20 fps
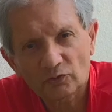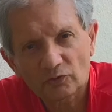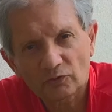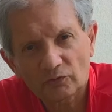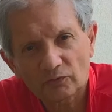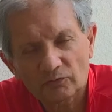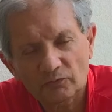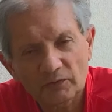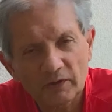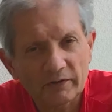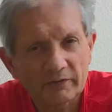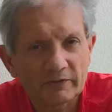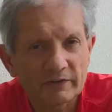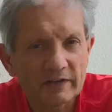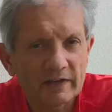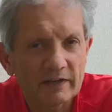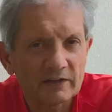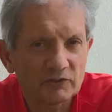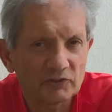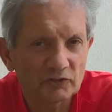of
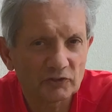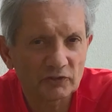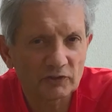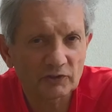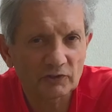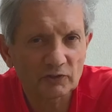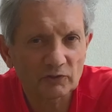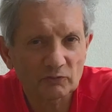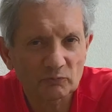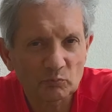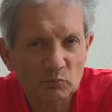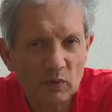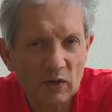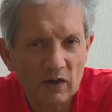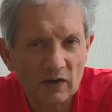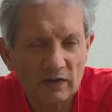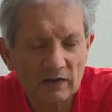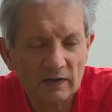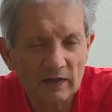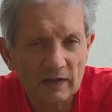variation of
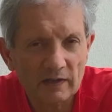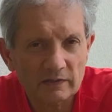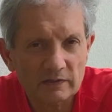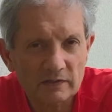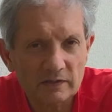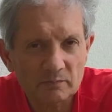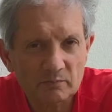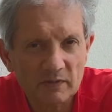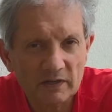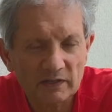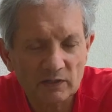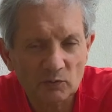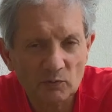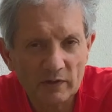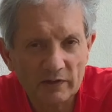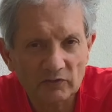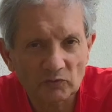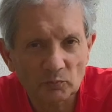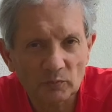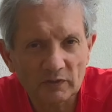parkland in many
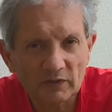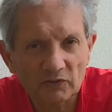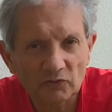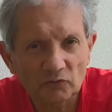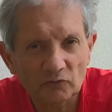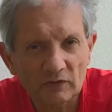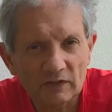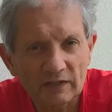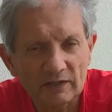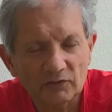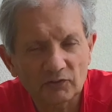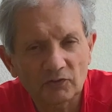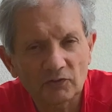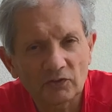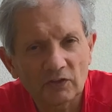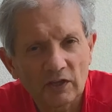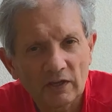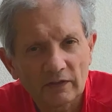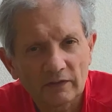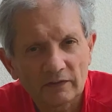ways, but it's really
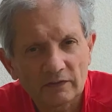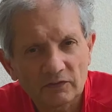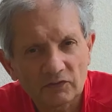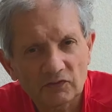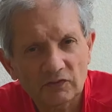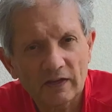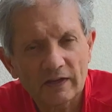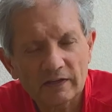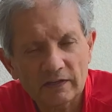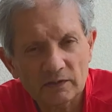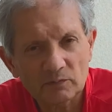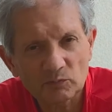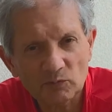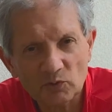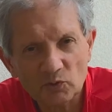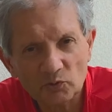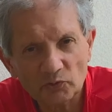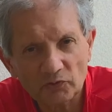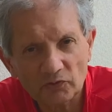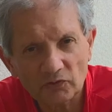the stadium
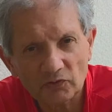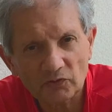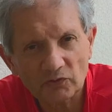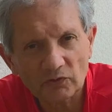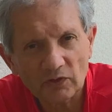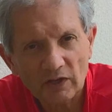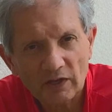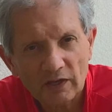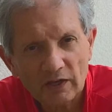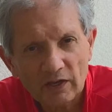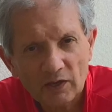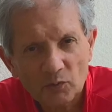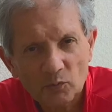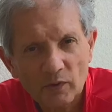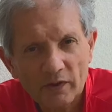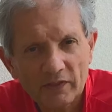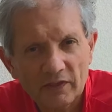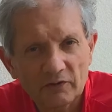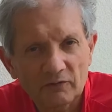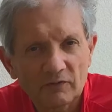courses where
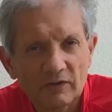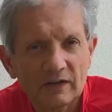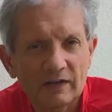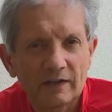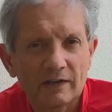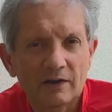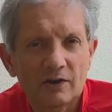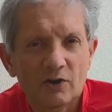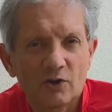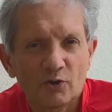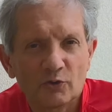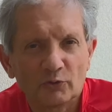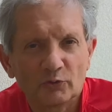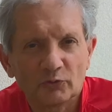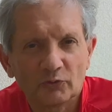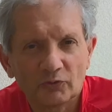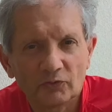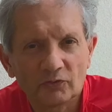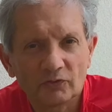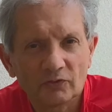they really
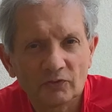host.